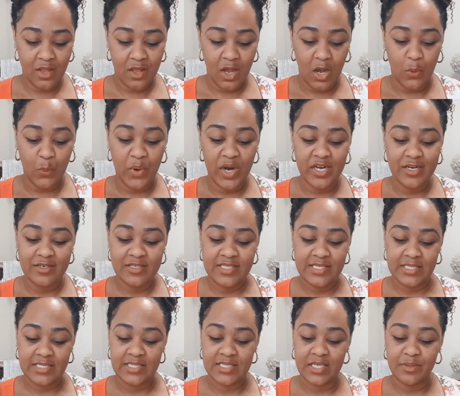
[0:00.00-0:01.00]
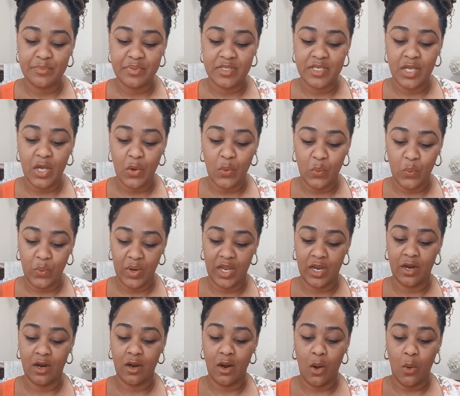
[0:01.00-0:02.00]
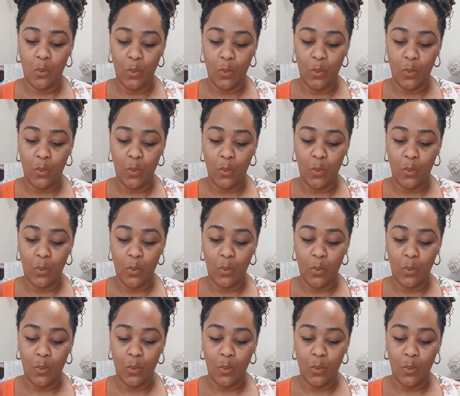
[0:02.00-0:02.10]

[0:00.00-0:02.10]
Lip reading: Awareness is simply aware